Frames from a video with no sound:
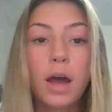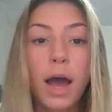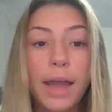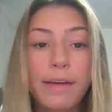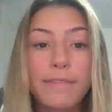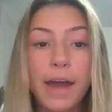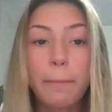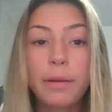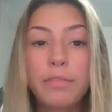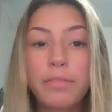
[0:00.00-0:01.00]
I have
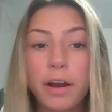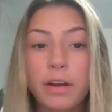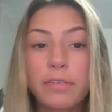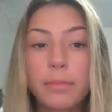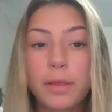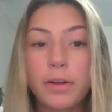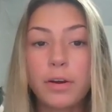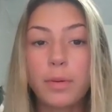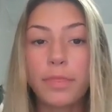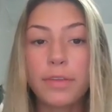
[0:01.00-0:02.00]
not been very familiar
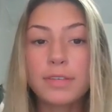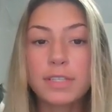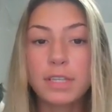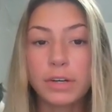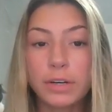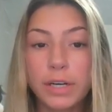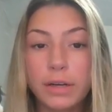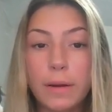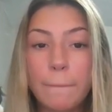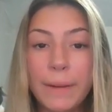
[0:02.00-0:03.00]
with this
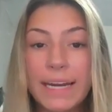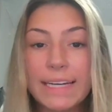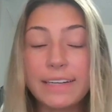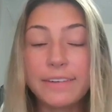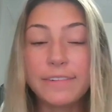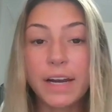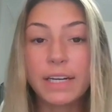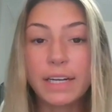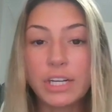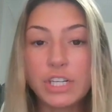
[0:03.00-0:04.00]
theory, but I did find
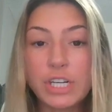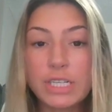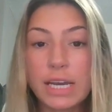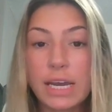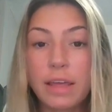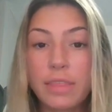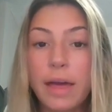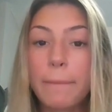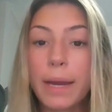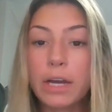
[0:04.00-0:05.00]
it interesting
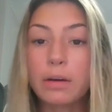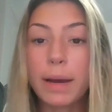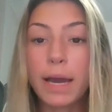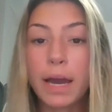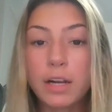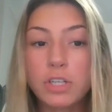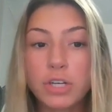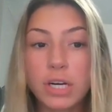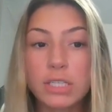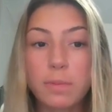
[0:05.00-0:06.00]
that microbiota
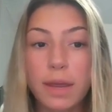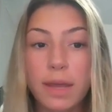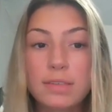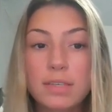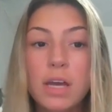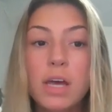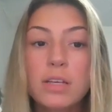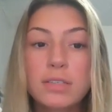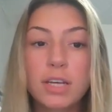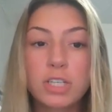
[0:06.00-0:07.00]
transplants,
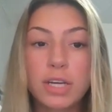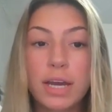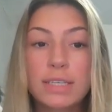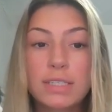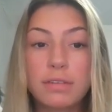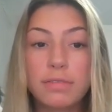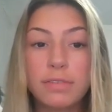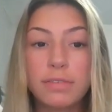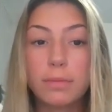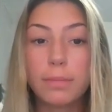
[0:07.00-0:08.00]
such as the
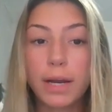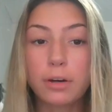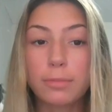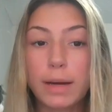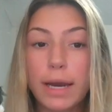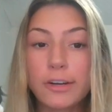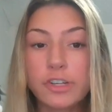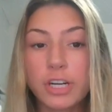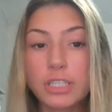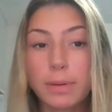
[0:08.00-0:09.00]
fecal microbiota
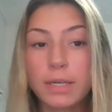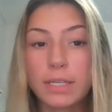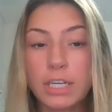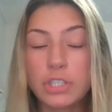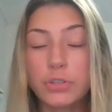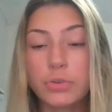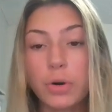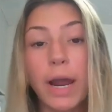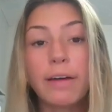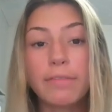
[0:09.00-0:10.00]
transplantation
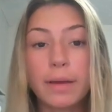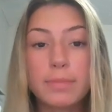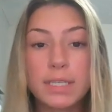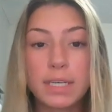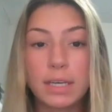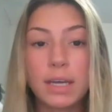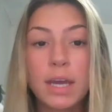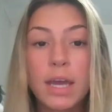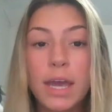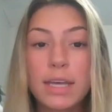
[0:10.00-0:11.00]
or FMT,
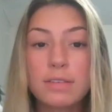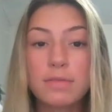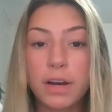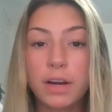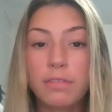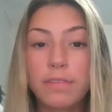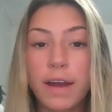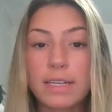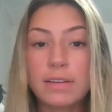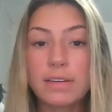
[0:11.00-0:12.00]
is very
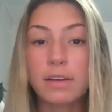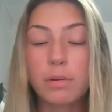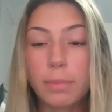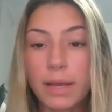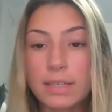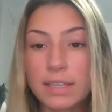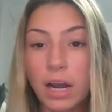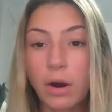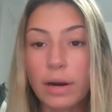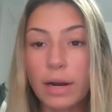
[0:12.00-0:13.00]
effective in replacing
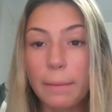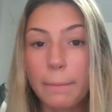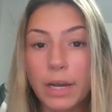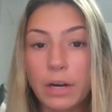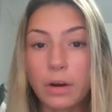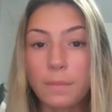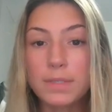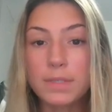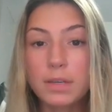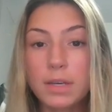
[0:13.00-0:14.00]
our gut microbes.